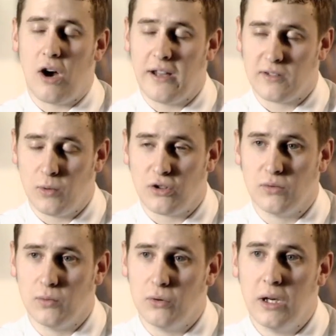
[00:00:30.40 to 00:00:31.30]
high as
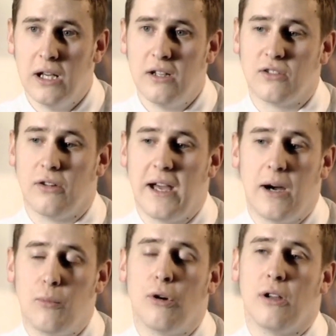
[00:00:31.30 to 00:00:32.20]
possible so that
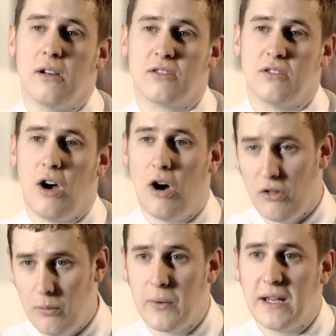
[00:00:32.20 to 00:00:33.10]
our products
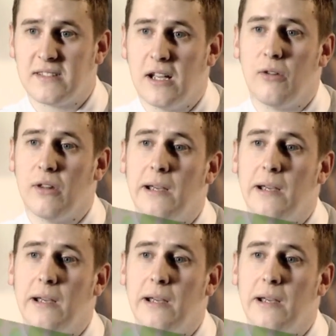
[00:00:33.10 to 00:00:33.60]
are the best out